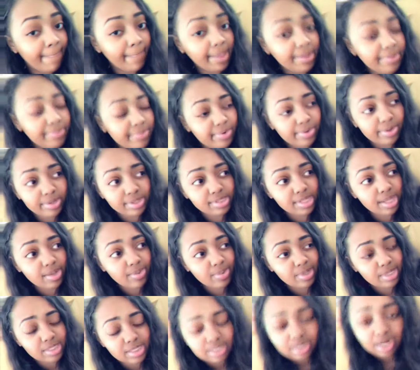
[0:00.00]
of course I
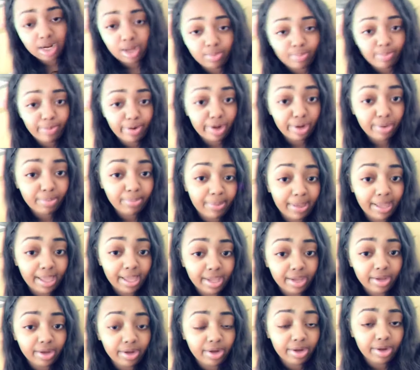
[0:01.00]
wasn't a pro
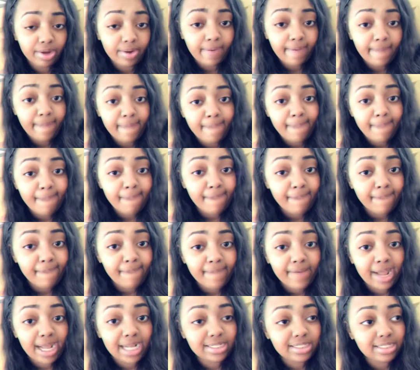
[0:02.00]
baker.
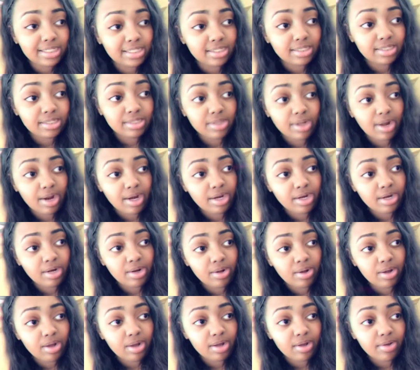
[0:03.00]
I just started
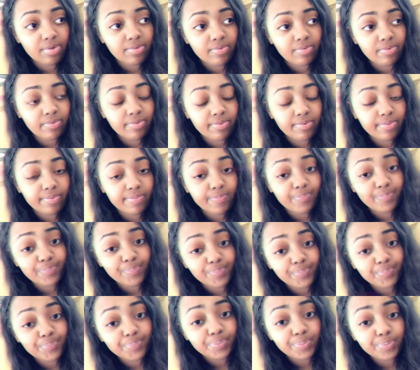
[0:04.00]
off
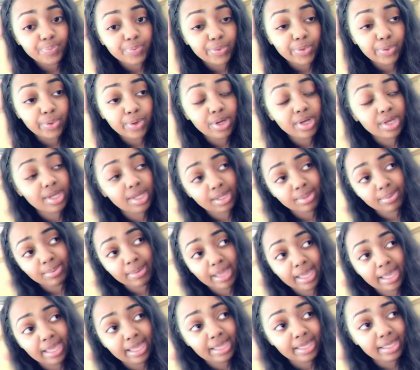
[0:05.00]
doing
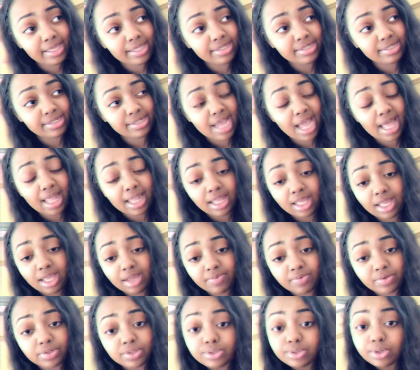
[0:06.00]
cupcakes, chocolate
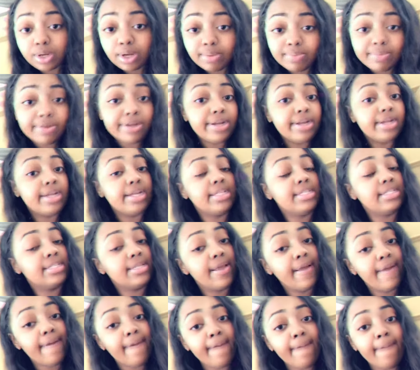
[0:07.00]
covered strawberry.
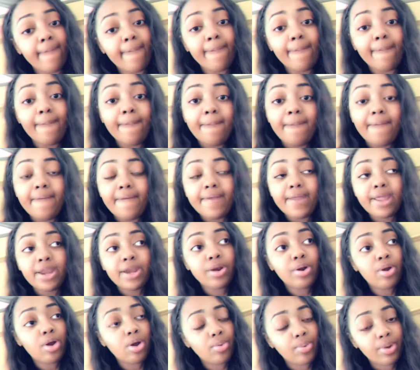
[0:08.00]
And
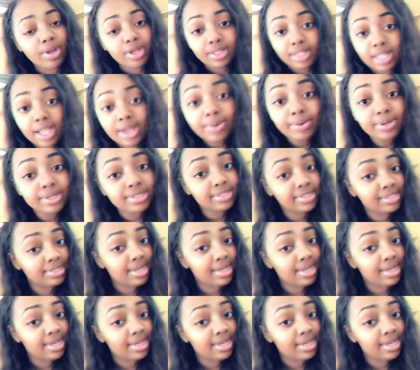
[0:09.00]
it all worked out because